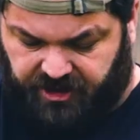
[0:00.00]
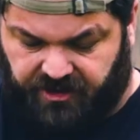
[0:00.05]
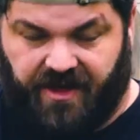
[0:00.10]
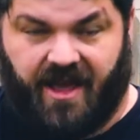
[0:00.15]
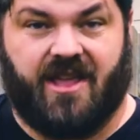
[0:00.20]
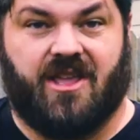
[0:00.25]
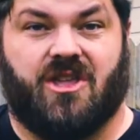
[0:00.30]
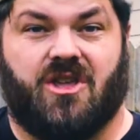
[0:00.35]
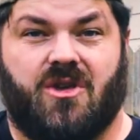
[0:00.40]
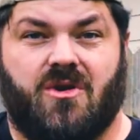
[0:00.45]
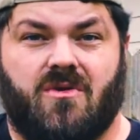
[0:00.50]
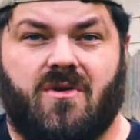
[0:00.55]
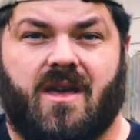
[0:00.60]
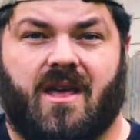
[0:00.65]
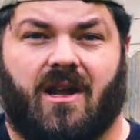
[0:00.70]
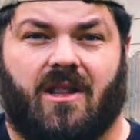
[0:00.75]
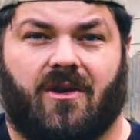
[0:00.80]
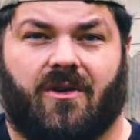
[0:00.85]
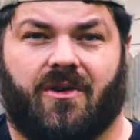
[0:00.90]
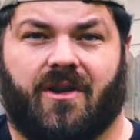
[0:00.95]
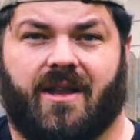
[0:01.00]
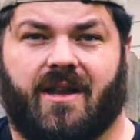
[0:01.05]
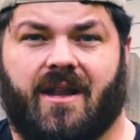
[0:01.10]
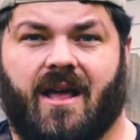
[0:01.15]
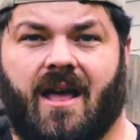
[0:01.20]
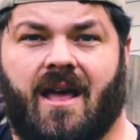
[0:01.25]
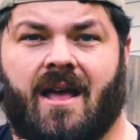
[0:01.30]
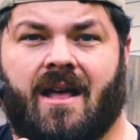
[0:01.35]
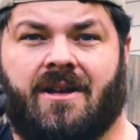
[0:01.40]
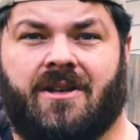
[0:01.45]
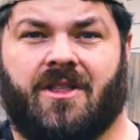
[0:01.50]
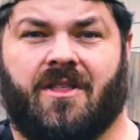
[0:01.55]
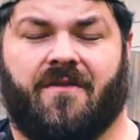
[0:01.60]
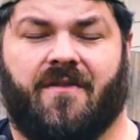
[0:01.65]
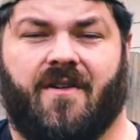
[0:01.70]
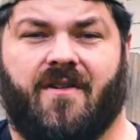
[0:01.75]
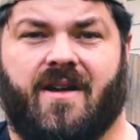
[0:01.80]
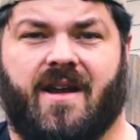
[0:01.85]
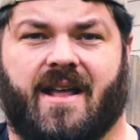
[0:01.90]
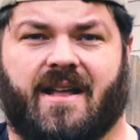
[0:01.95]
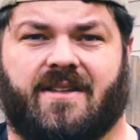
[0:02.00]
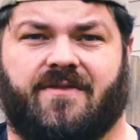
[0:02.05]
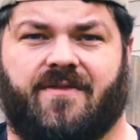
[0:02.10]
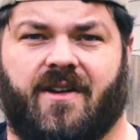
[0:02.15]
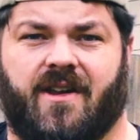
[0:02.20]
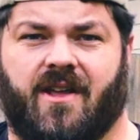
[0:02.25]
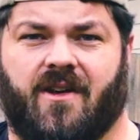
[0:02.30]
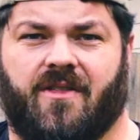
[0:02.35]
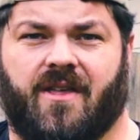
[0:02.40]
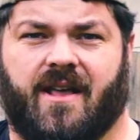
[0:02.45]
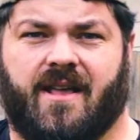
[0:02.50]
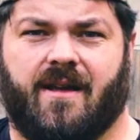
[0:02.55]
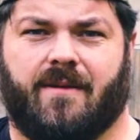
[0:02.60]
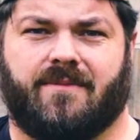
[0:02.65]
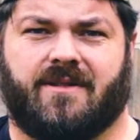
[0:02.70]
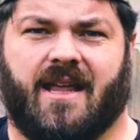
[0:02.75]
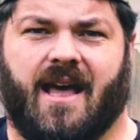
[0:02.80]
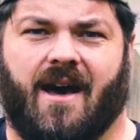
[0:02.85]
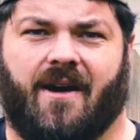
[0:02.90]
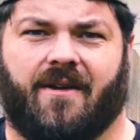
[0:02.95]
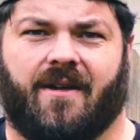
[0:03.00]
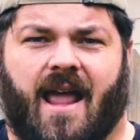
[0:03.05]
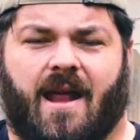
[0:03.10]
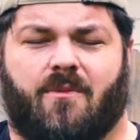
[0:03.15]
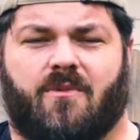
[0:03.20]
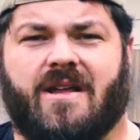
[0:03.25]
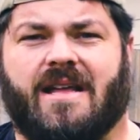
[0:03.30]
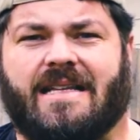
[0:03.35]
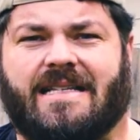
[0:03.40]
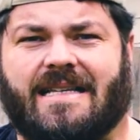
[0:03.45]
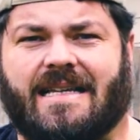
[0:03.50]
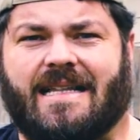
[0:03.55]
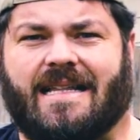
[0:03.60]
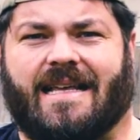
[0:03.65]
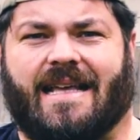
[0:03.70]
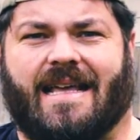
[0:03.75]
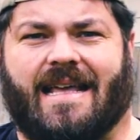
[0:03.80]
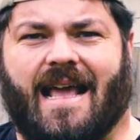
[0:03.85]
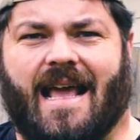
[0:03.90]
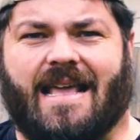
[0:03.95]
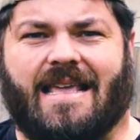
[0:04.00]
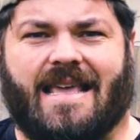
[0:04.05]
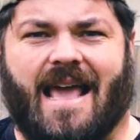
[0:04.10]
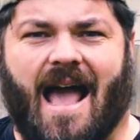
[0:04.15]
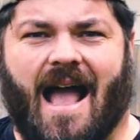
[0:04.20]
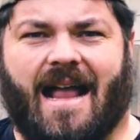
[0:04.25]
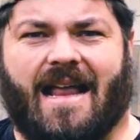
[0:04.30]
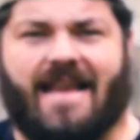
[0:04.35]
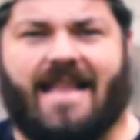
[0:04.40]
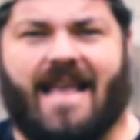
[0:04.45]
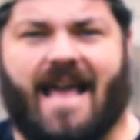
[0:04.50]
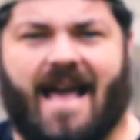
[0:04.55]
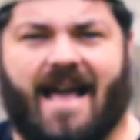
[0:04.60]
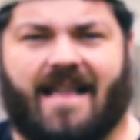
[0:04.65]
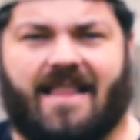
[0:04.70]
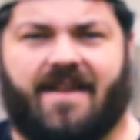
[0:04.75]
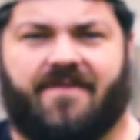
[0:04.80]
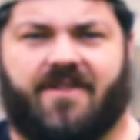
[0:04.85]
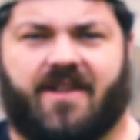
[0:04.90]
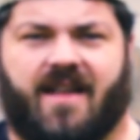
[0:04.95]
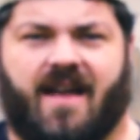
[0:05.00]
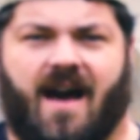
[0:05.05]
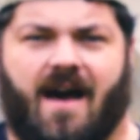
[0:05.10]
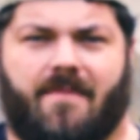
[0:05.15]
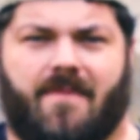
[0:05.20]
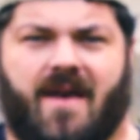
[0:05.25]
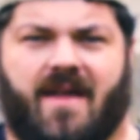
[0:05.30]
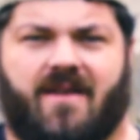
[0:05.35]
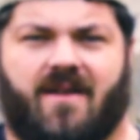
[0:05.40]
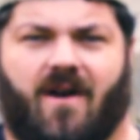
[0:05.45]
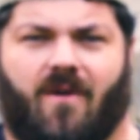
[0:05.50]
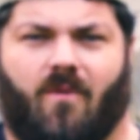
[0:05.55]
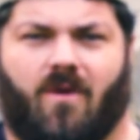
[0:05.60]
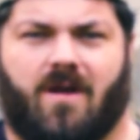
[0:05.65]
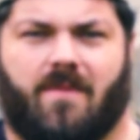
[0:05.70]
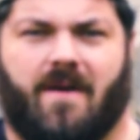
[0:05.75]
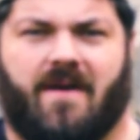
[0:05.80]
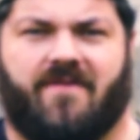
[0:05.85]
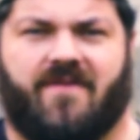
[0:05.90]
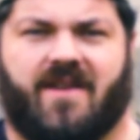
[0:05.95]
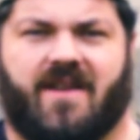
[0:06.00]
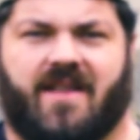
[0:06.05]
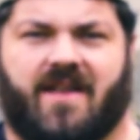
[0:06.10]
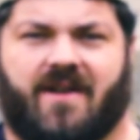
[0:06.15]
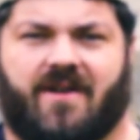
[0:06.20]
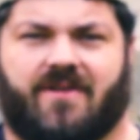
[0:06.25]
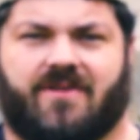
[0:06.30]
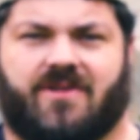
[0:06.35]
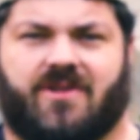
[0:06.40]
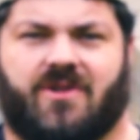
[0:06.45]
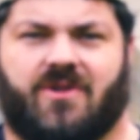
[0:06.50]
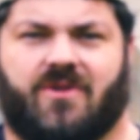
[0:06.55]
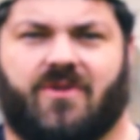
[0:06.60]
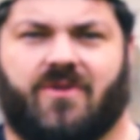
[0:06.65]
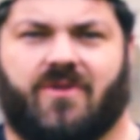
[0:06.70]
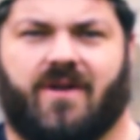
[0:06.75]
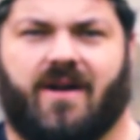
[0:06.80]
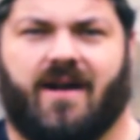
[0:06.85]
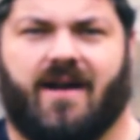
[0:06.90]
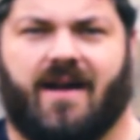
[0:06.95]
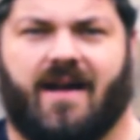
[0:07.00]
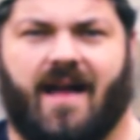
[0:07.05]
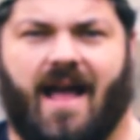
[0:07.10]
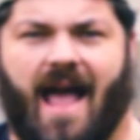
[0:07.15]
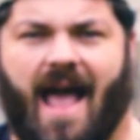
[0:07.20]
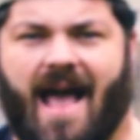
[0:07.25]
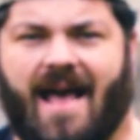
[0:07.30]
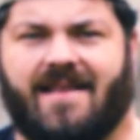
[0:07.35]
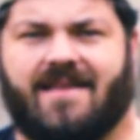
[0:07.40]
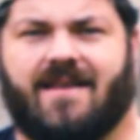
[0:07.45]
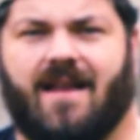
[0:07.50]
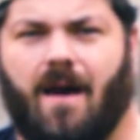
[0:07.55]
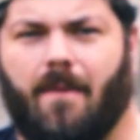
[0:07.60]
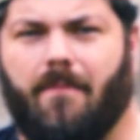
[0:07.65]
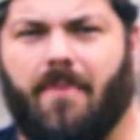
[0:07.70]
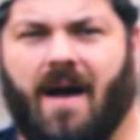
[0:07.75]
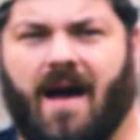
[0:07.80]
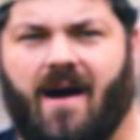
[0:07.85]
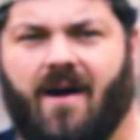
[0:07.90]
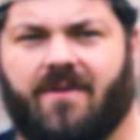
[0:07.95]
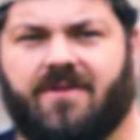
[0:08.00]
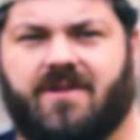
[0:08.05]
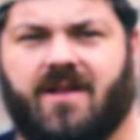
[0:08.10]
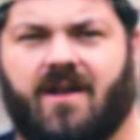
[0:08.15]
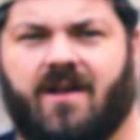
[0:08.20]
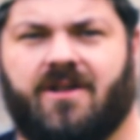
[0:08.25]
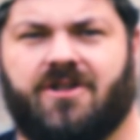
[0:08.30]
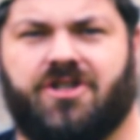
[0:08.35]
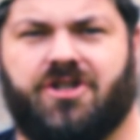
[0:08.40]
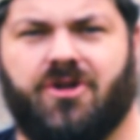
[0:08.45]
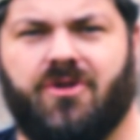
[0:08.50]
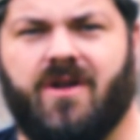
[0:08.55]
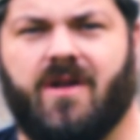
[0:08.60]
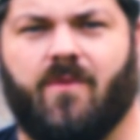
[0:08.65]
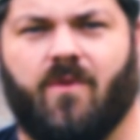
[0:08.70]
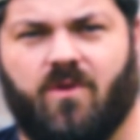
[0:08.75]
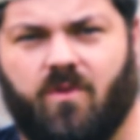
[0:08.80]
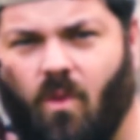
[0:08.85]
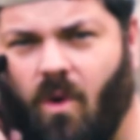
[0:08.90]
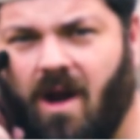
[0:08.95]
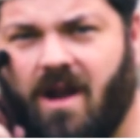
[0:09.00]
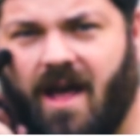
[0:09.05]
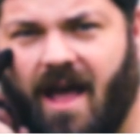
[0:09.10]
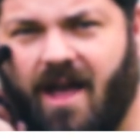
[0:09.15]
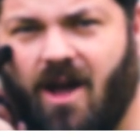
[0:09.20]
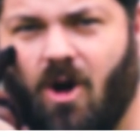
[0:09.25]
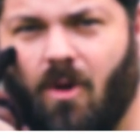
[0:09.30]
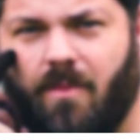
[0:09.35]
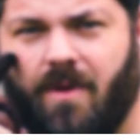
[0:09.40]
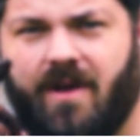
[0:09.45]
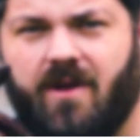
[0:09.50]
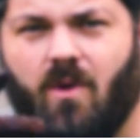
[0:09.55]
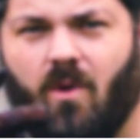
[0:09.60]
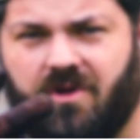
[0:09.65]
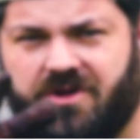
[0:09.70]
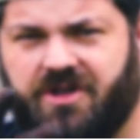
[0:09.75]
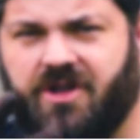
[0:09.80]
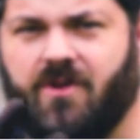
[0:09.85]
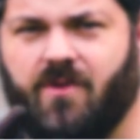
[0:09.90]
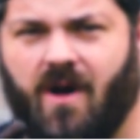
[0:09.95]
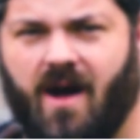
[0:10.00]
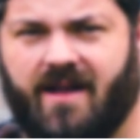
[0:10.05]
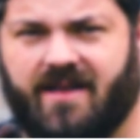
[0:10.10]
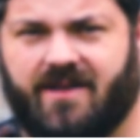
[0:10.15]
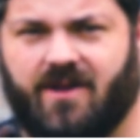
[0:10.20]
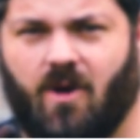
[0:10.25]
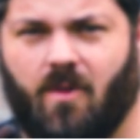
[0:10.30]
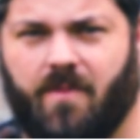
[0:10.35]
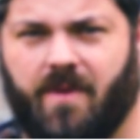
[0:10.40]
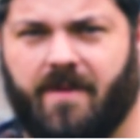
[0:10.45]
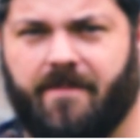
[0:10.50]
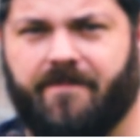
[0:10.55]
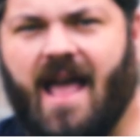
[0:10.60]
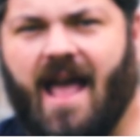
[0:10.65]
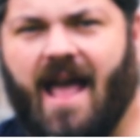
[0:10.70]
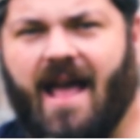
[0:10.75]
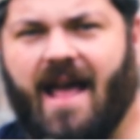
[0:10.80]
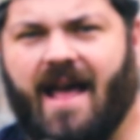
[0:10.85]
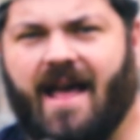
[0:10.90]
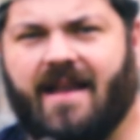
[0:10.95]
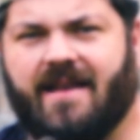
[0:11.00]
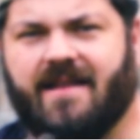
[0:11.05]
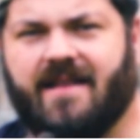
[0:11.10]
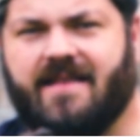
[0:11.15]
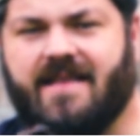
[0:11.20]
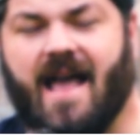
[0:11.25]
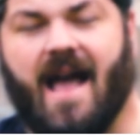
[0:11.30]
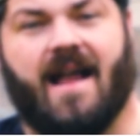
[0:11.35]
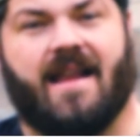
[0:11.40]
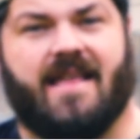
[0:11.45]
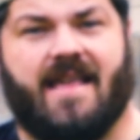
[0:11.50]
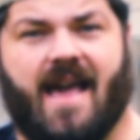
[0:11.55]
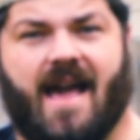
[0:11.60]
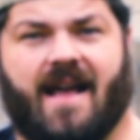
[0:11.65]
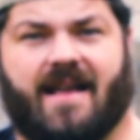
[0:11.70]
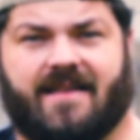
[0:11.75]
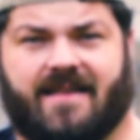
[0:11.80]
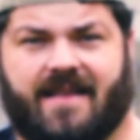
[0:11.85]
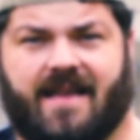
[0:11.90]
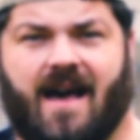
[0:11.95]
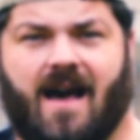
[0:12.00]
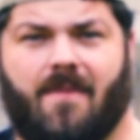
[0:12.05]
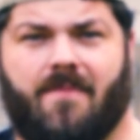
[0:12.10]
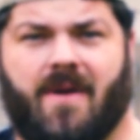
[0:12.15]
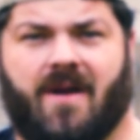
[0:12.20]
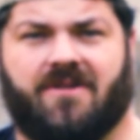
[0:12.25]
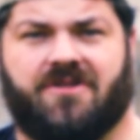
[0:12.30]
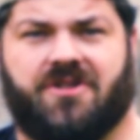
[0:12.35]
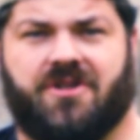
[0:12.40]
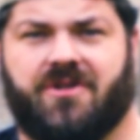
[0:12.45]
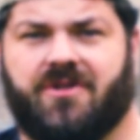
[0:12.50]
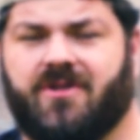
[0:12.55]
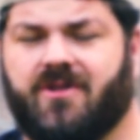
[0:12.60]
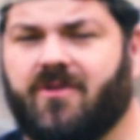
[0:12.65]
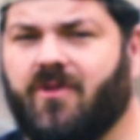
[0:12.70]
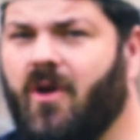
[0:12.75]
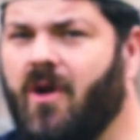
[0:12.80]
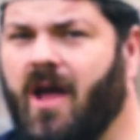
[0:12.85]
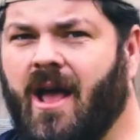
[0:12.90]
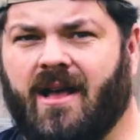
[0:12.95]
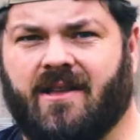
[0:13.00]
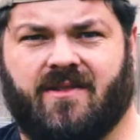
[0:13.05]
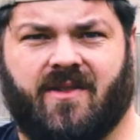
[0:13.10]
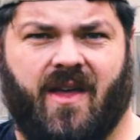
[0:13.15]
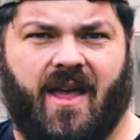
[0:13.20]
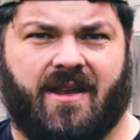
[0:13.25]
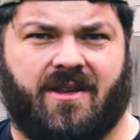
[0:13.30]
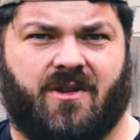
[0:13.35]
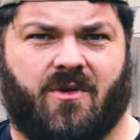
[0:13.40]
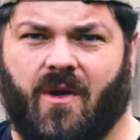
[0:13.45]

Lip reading: so that you get alerted to the very next video that comes out. Hey, recently Yakety Yak left a comment on one of my videos who asked about shooting with one eye open or two eyes open. And Yakety Yak is a compound shooter, has had